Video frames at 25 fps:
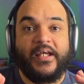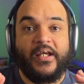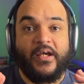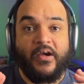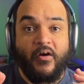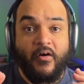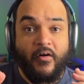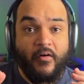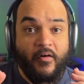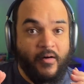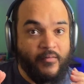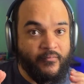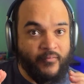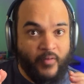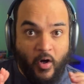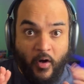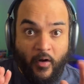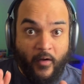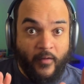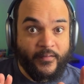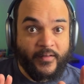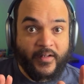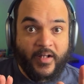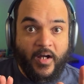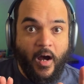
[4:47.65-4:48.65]
of all
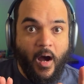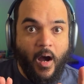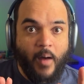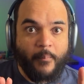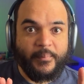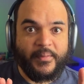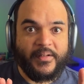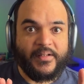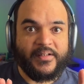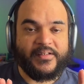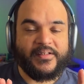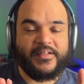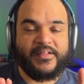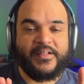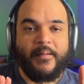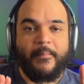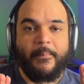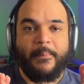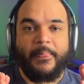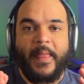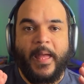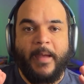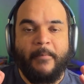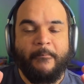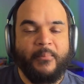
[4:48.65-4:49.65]
the copies
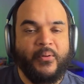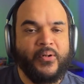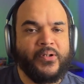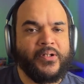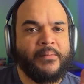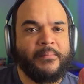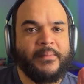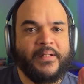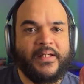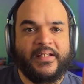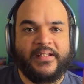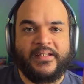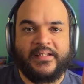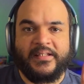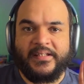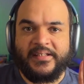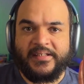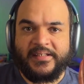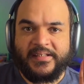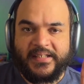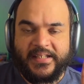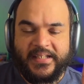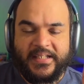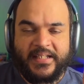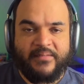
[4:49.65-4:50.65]
and put them in this
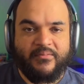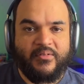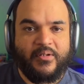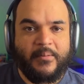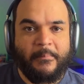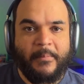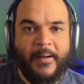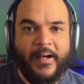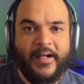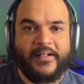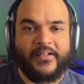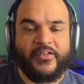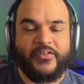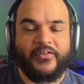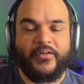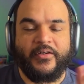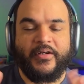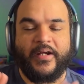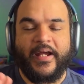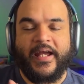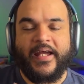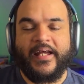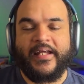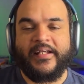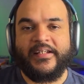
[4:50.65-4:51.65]
Eevee binder
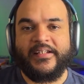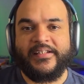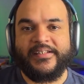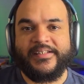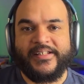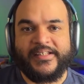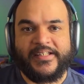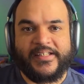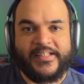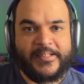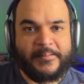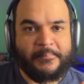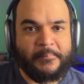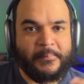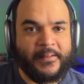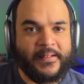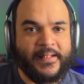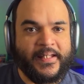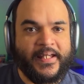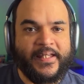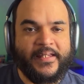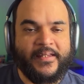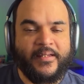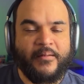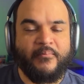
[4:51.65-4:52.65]
and
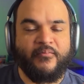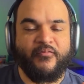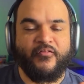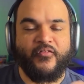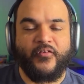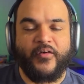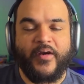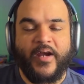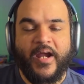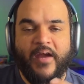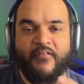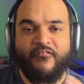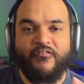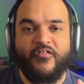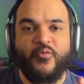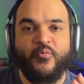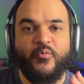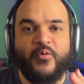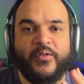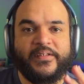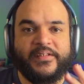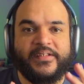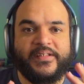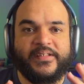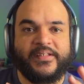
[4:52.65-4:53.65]
display them for
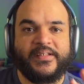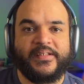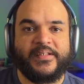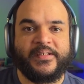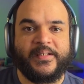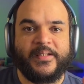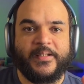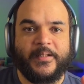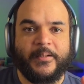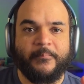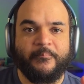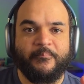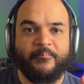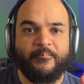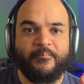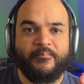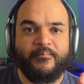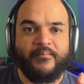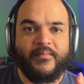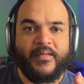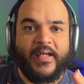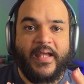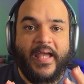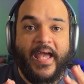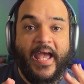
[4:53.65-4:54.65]
everyone to see,
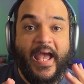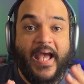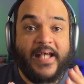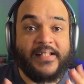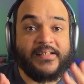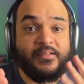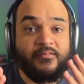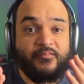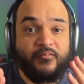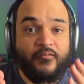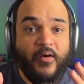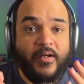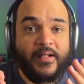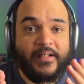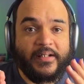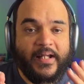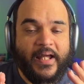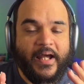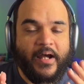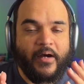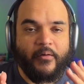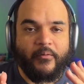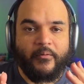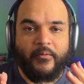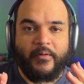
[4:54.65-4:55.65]
as of right
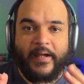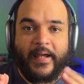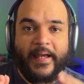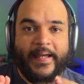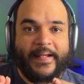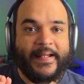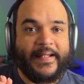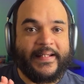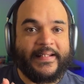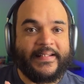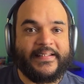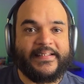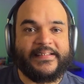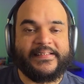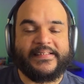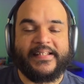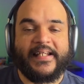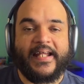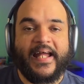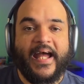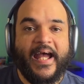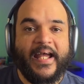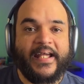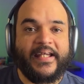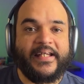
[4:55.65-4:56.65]
now, and at least that
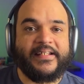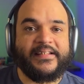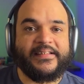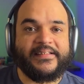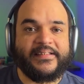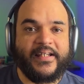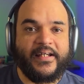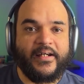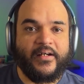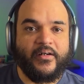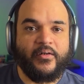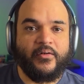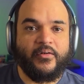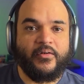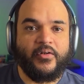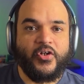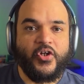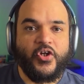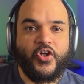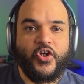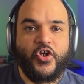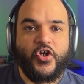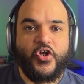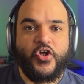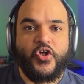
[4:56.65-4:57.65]
I can tell,
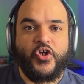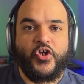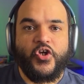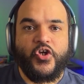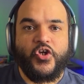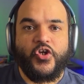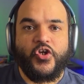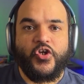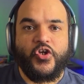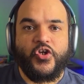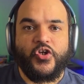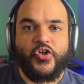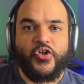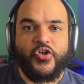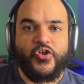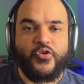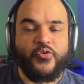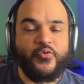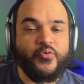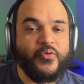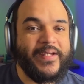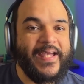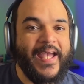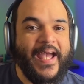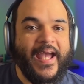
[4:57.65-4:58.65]

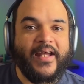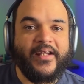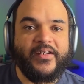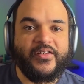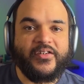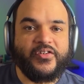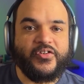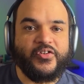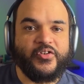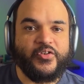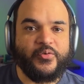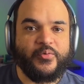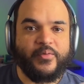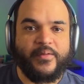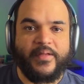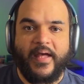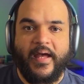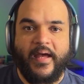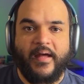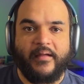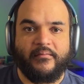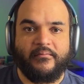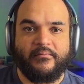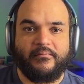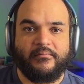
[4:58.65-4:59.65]
you can't do
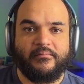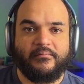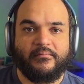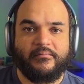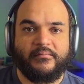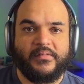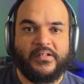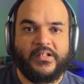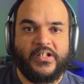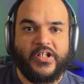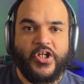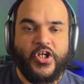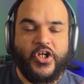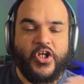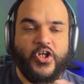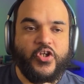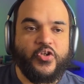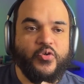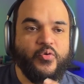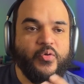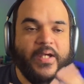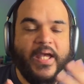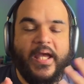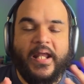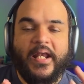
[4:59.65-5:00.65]
that.
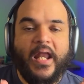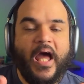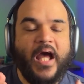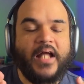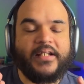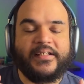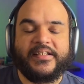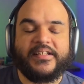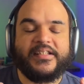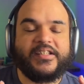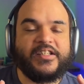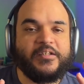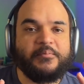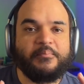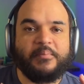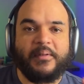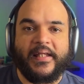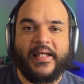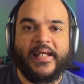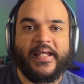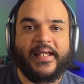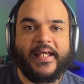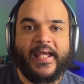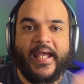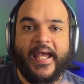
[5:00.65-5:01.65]
You cannot
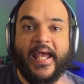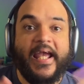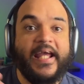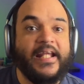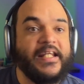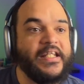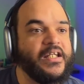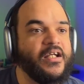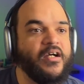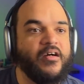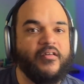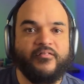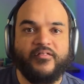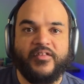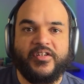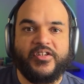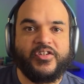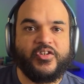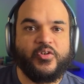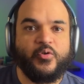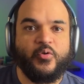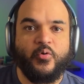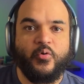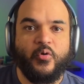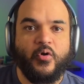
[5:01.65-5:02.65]
display any of these
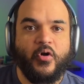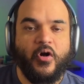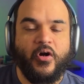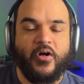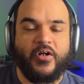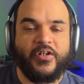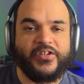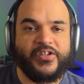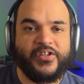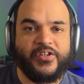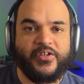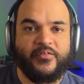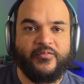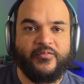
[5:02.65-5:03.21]
cool cards that you've